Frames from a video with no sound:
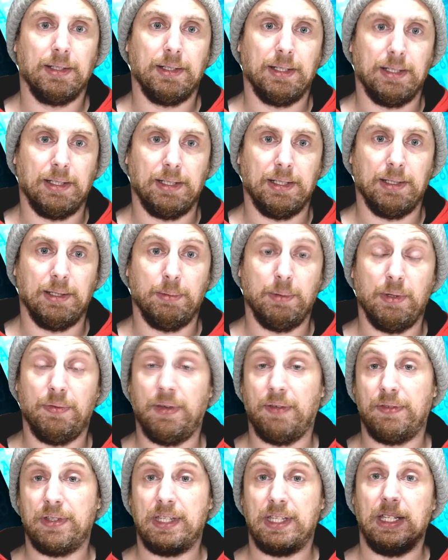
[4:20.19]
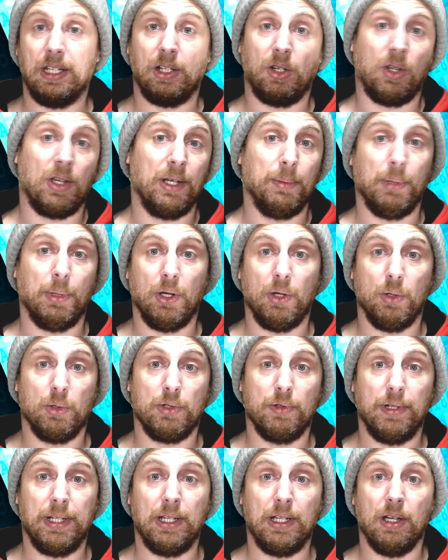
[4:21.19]
If you haven't seen Clyde, my
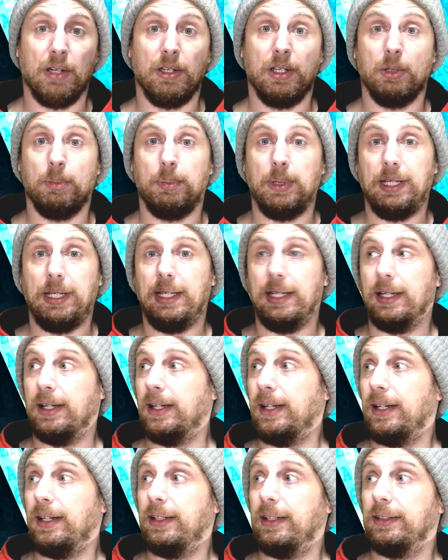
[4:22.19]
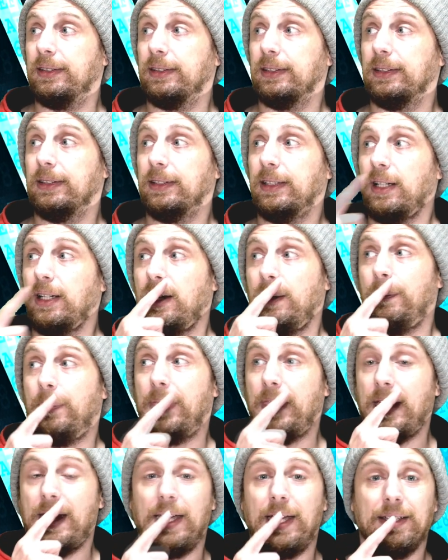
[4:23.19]
alter ego, he'll be
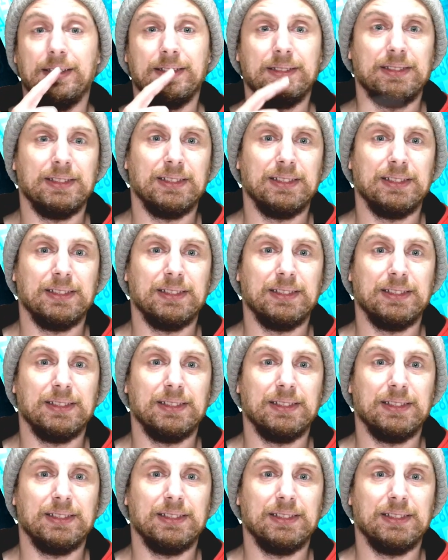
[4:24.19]
up there.